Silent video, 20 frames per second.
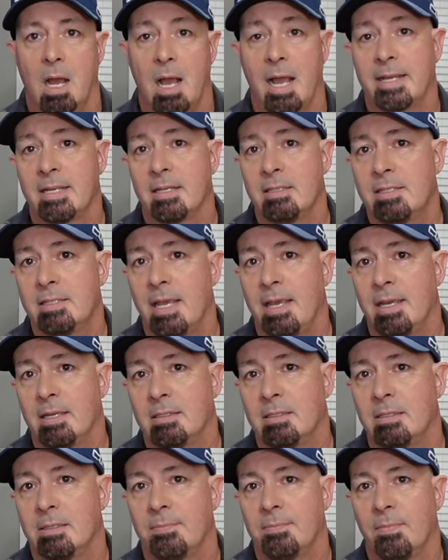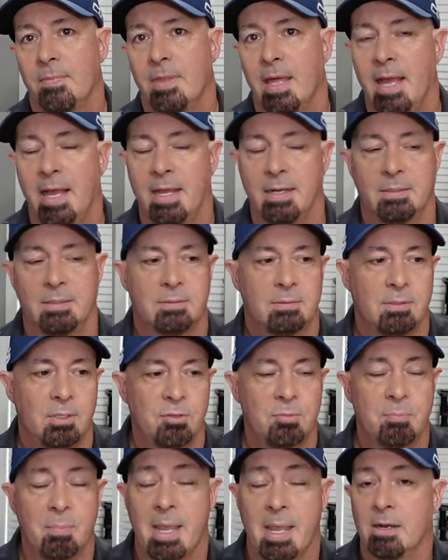I contend that
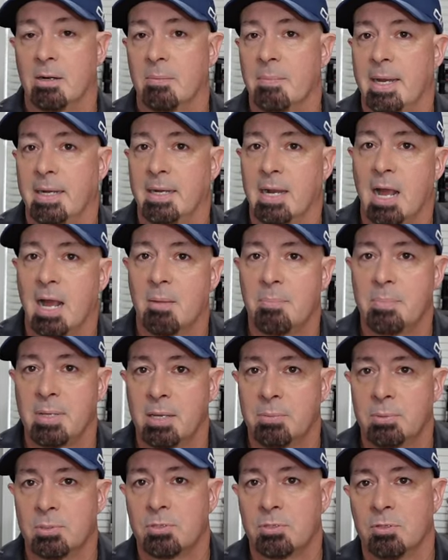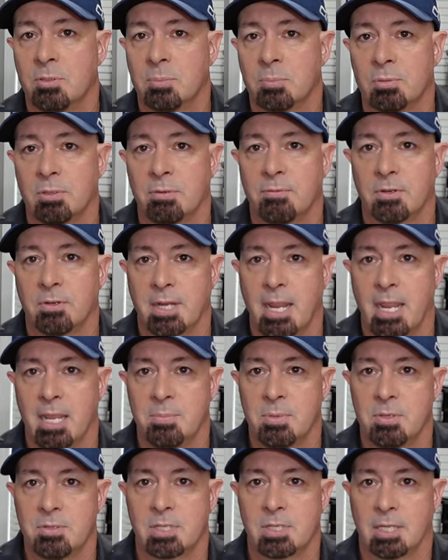you may or may not be able to improve your
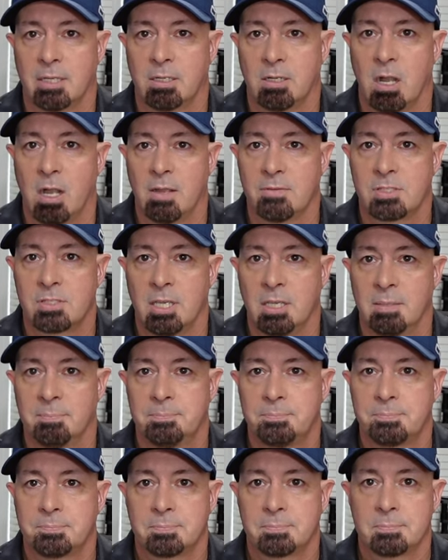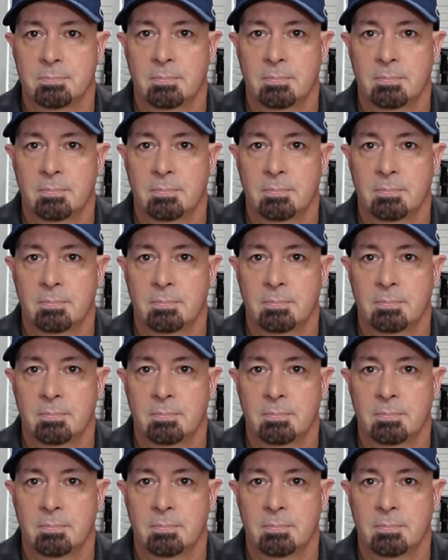game using a golf sim.